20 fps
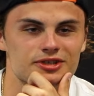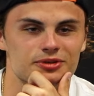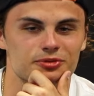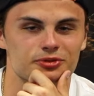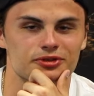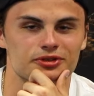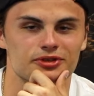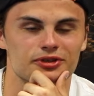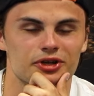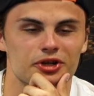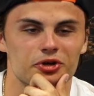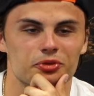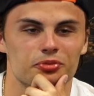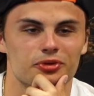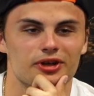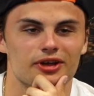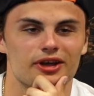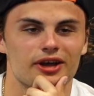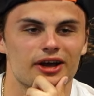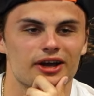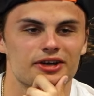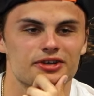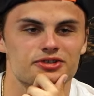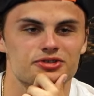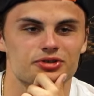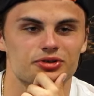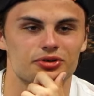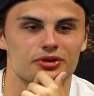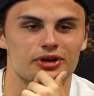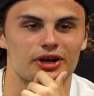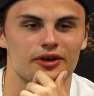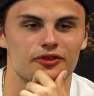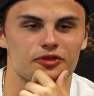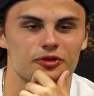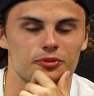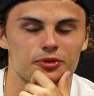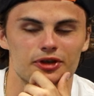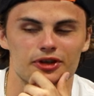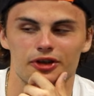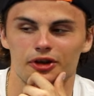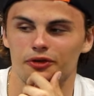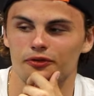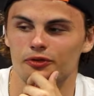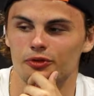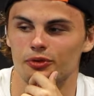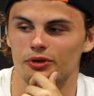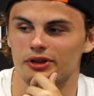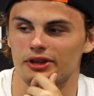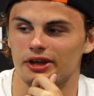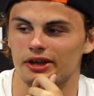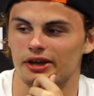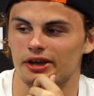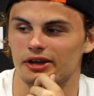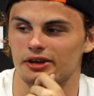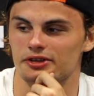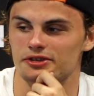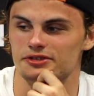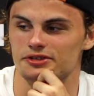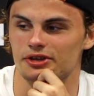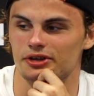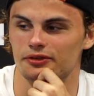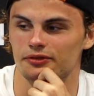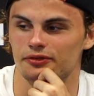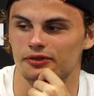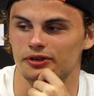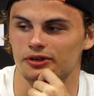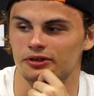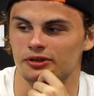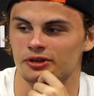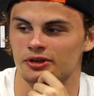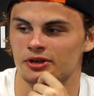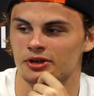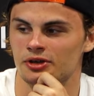I'm not a big guy, so I have to be careful with that kind of stuff and